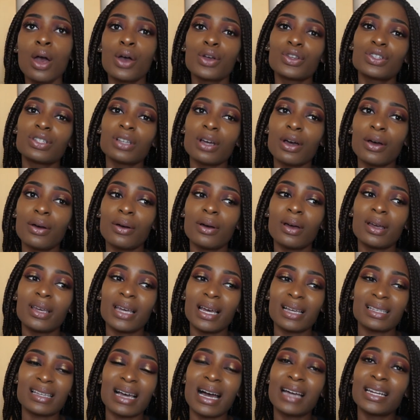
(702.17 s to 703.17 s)
So
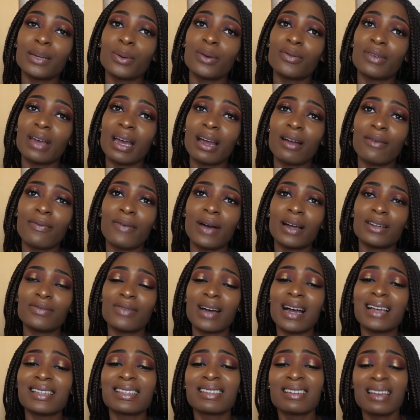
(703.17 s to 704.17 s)
yes, I had it with egg fried
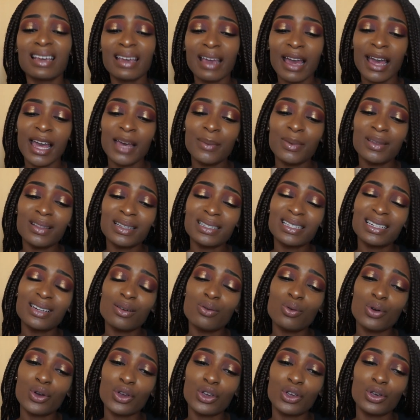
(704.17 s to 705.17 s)
rice, and it came in this
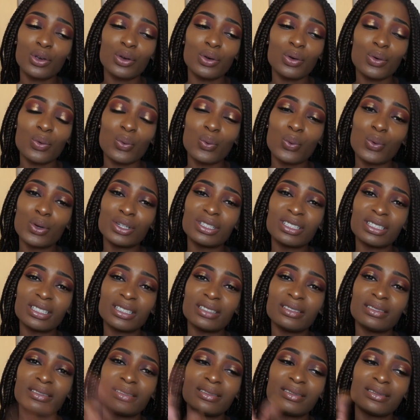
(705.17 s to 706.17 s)
little cute
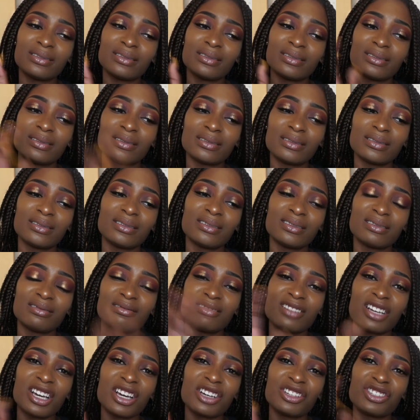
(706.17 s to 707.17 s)
wooden
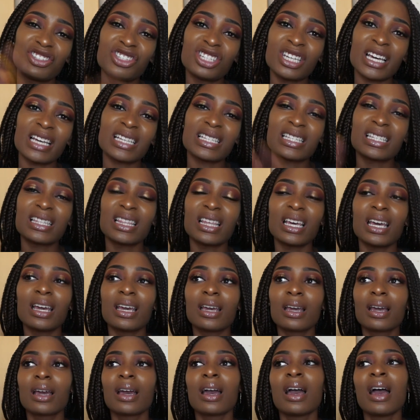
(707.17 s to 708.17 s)
chest
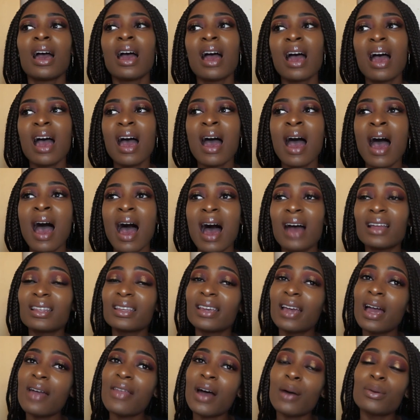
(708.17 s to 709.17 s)
thing.
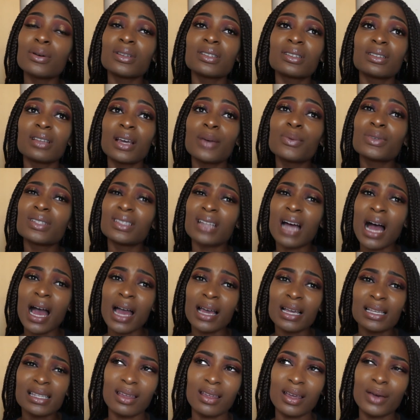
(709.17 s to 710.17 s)
And yeah, it was
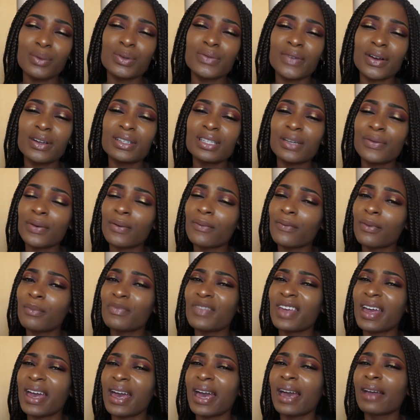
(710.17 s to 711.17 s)
nice. It was very different
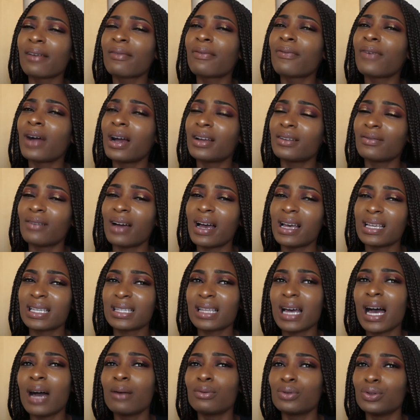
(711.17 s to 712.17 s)
from the egg fried rice
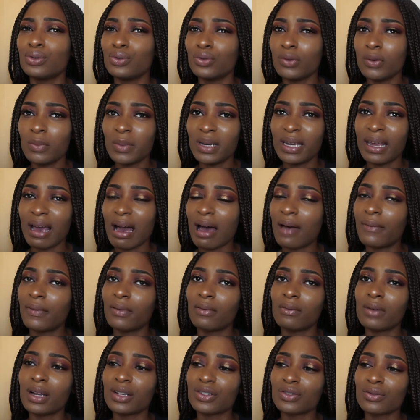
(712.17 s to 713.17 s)
that I would normally have
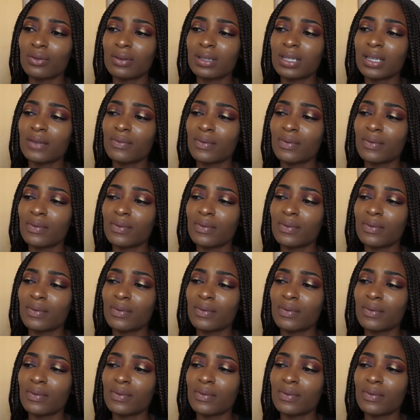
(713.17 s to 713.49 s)
in restaurants.